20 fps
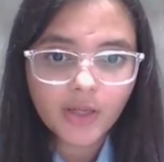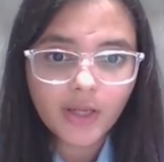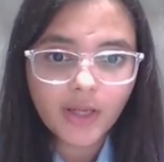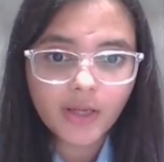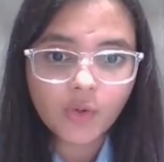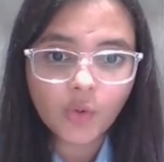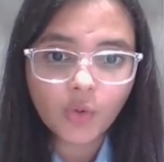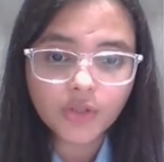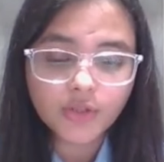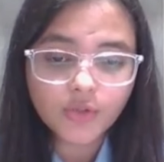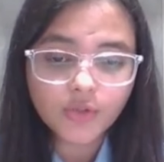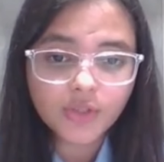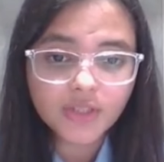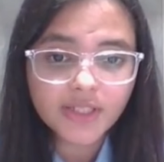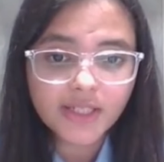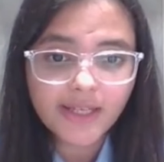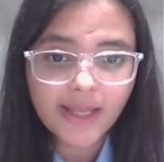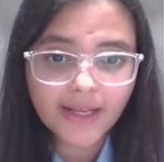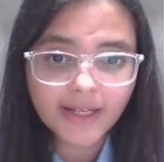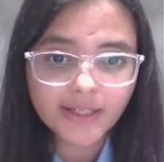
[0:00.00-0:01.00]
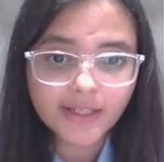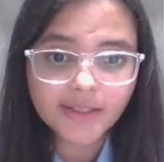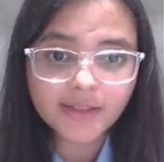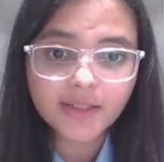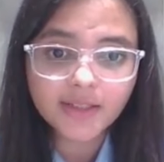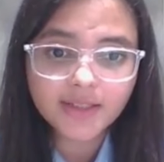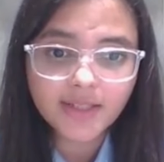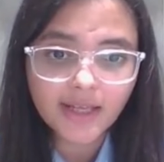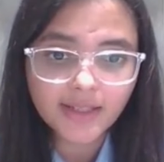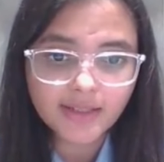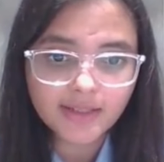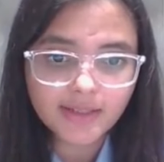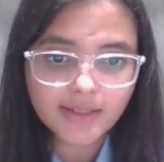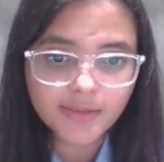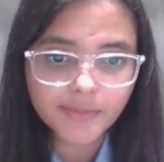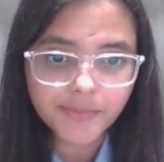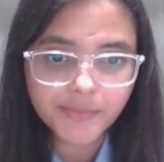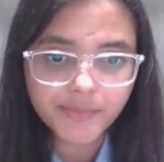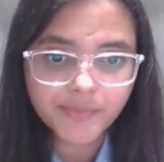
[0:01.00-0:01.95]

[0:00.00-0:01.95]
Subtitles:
and also selecting the size.